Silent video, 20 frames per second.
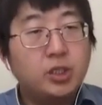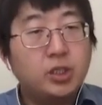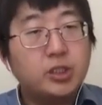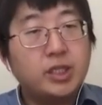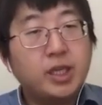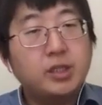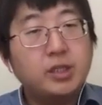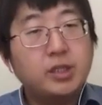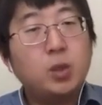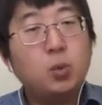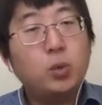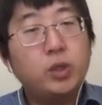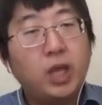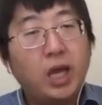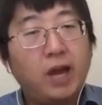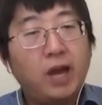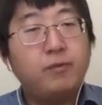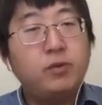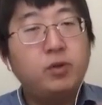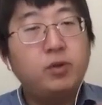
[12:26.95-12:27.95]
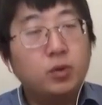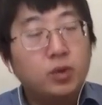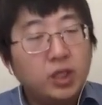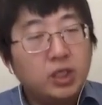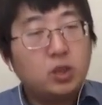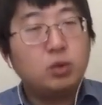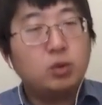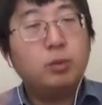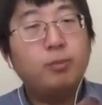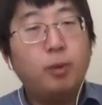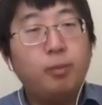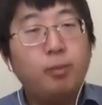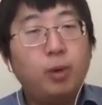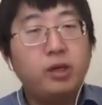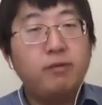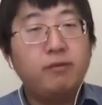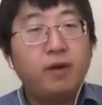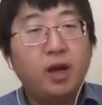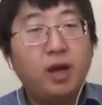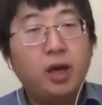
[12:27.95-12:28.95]
cylinder would have you need to
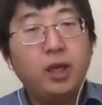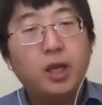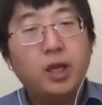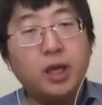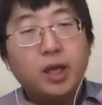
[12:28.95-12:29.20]
modify,